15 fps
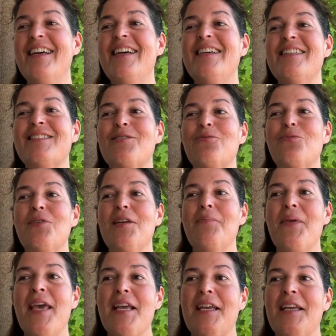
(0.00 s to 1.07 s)
So we
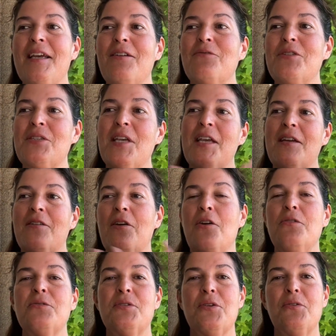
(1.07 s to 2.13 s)
take an
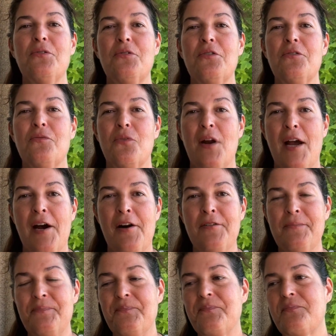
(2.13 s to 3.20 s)
alternative
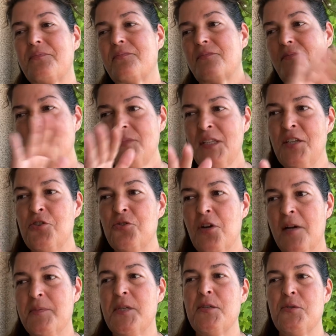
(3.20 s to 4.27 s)
route. He
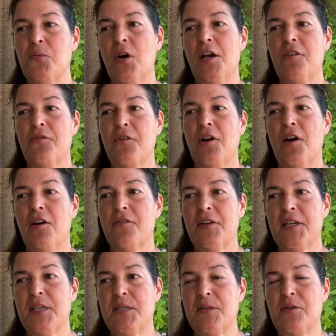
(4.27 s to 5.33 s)
drops his wife off,
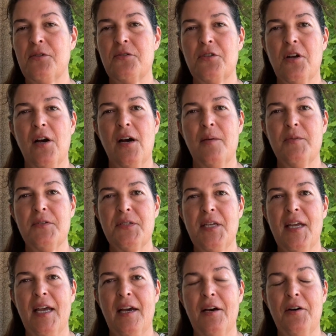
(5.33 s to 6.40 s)
I guess, at her job in
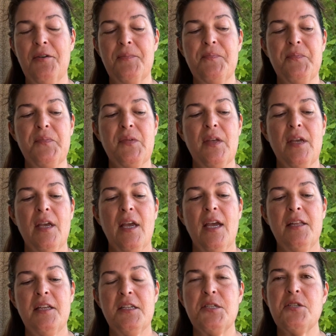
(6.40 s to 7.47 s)
town,
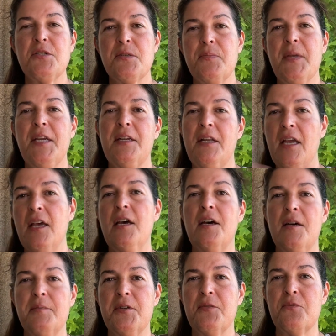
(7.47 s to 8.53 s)
and then it's just me and
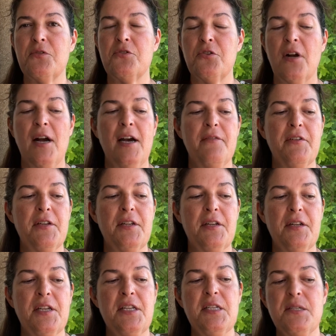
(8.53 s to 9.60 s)
him, and we're driving,
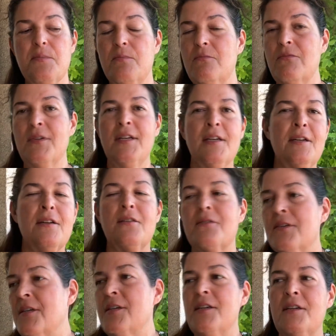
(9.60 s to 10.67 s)
and he's meow,
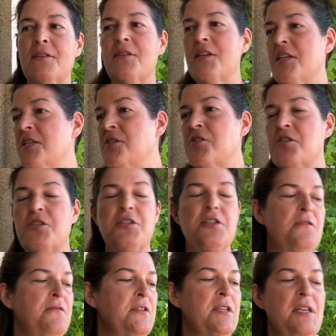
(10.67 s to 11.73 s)
meow, and he's just
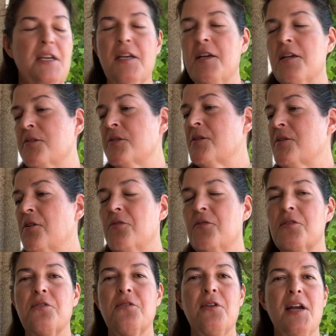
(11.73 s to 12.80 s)
shifting gears and
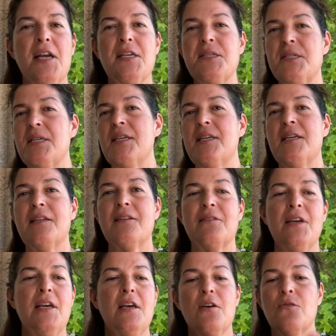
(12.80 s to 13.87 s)
going crazy
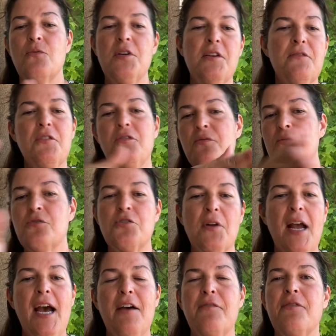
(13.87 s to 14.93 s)
and weaving through
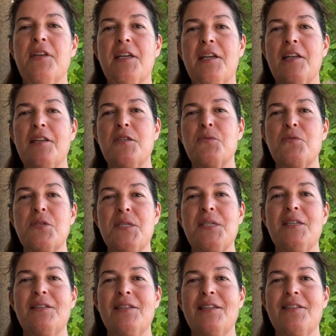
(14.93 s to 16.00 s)
traffic, and as we're
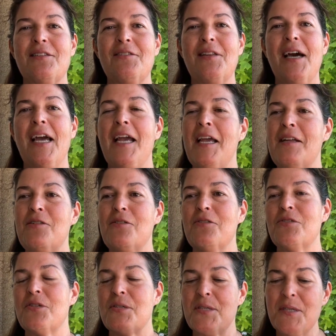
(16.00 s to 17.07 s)
sitting at the light, you
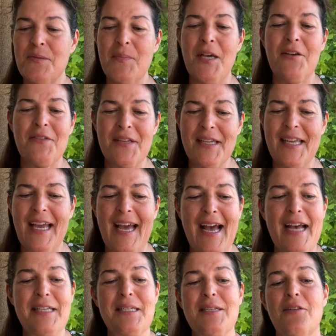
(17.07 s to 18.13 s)
can just smell the
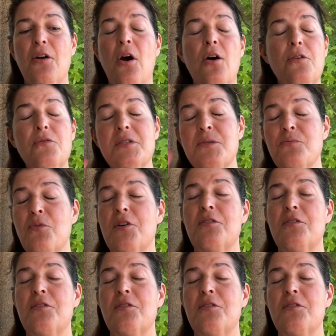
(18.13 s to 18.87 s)
gas, and all was running